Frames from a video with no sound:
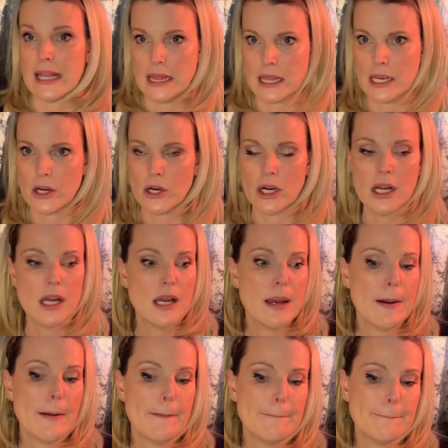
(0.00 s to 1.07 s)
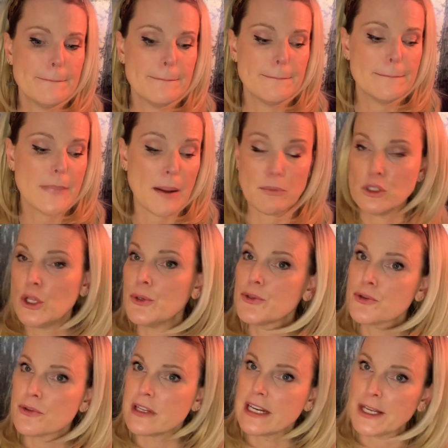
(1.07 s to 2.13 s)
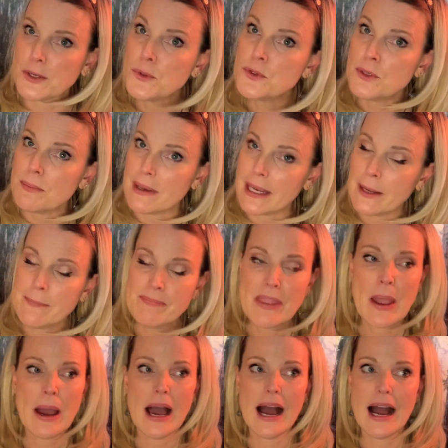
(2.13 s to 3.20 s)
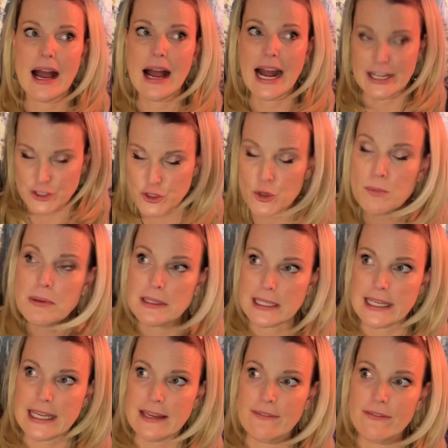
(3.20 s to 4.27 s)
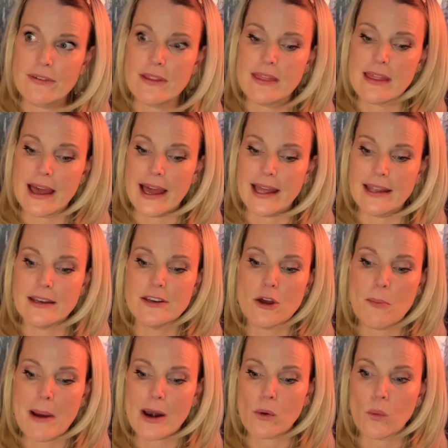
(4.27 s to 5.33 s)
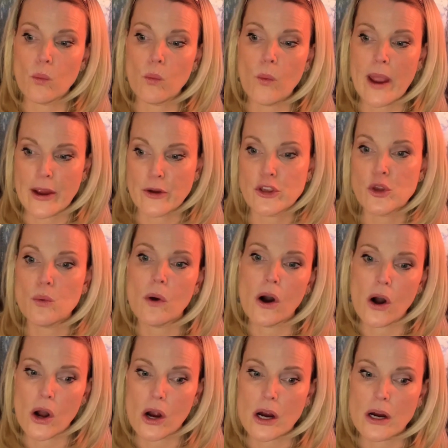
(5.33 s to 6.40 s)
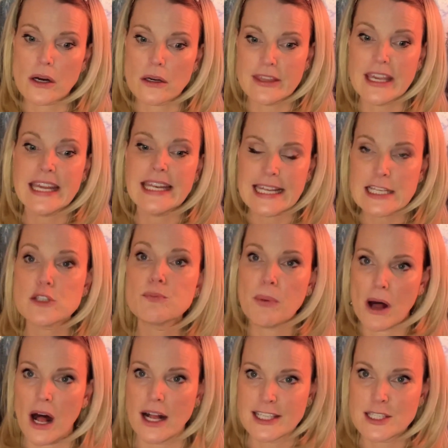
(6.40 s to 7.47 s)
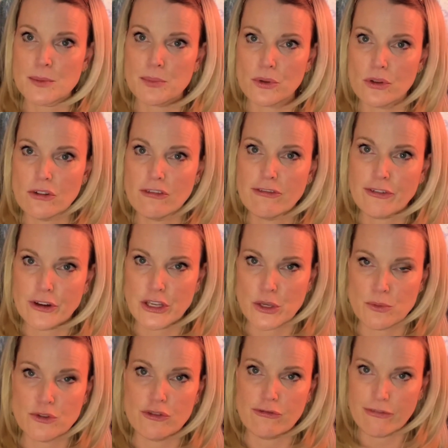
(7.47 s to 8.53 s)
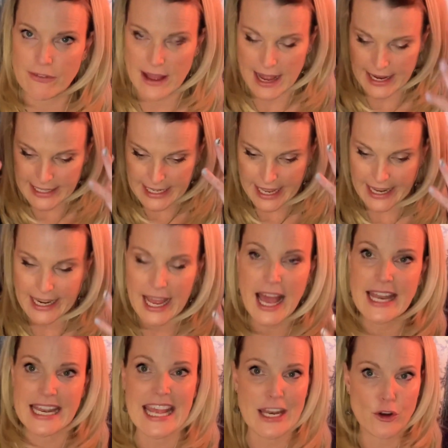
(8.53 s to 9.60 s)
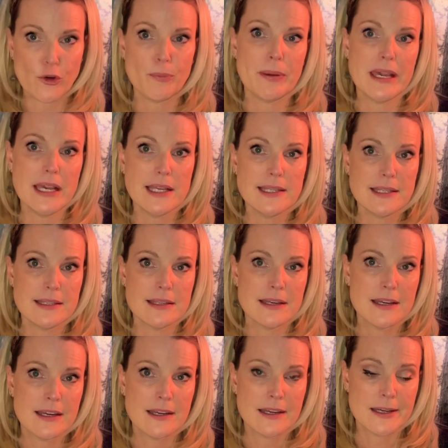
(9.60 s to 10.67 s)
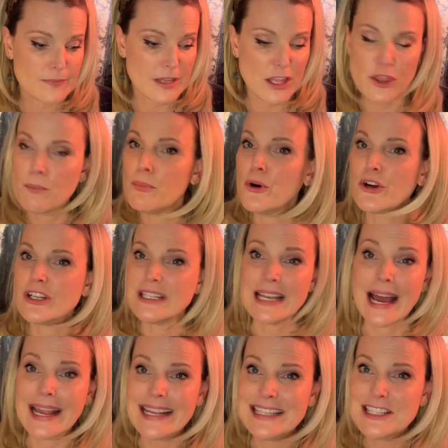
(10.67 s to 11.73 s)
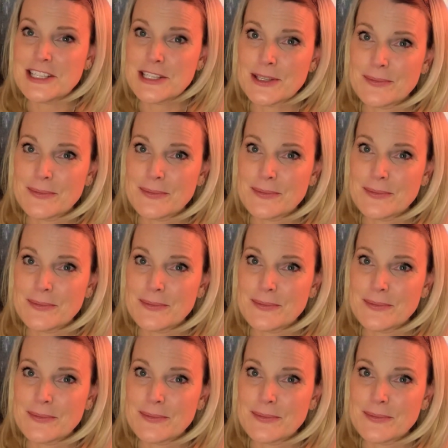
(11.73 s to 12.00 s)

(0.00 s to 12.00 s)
there. I'm closer than I used to be. I do believe that no matter where you are, it is possible for you to find an inner peace. The book Night,